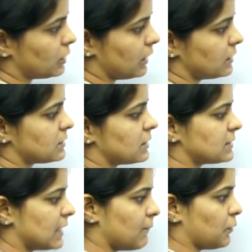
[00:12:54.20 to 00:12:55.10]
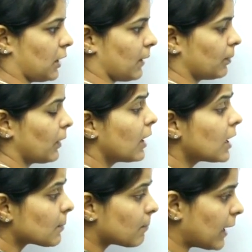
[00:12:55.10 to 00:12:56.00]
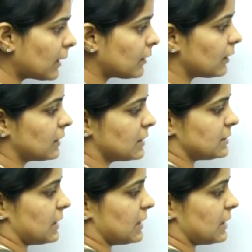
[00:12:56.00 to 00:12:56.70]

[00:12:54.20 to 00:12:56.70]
thinks the same thing. But this